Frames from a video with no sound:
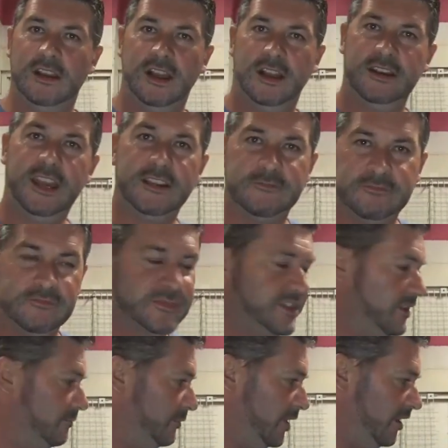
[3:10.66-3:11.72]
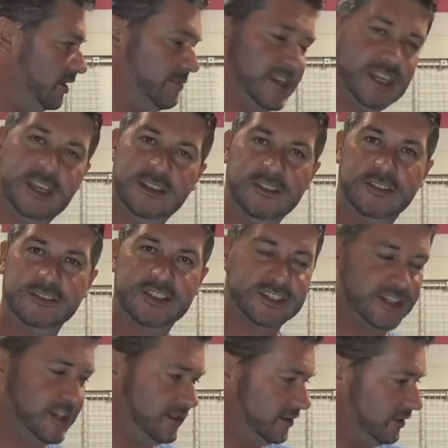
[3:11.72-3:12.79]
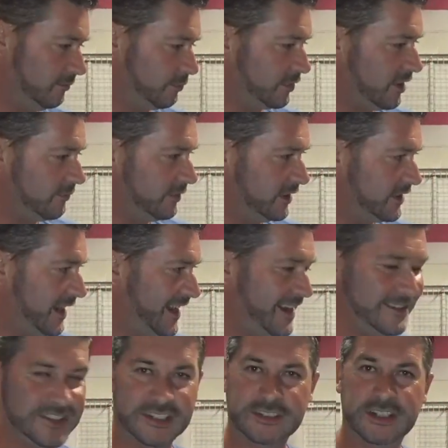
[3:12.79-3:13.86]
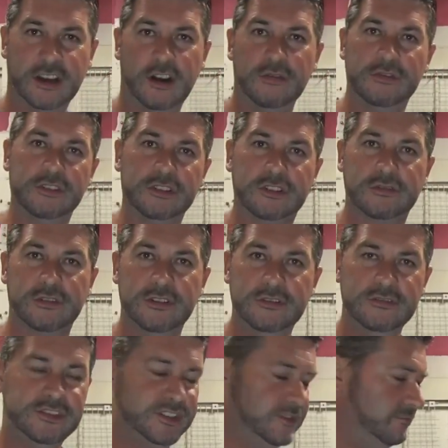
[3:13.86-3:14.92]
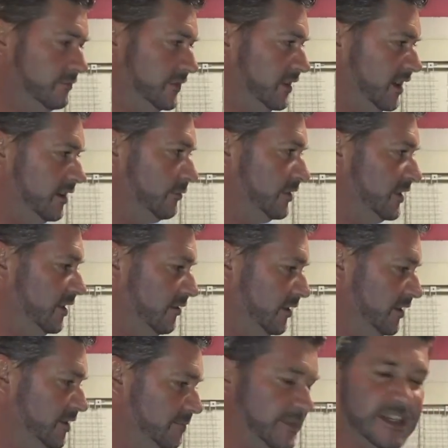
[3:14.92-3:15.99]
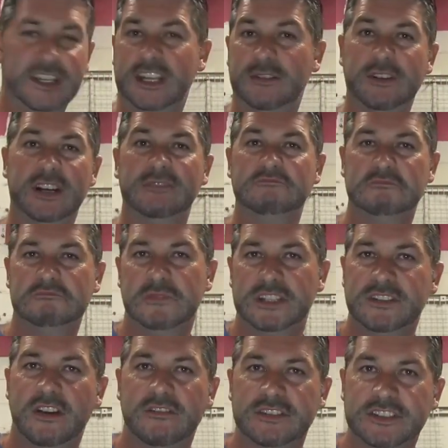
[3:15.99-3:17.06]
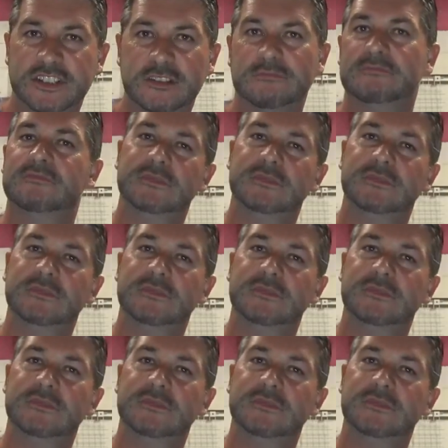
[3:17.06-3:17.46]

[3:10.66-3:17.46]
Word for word: Okay, so behind me here you can see a little bright red car. It's actually Holden Cruze. I don't know what year it is, but anyway, it's going to the tip.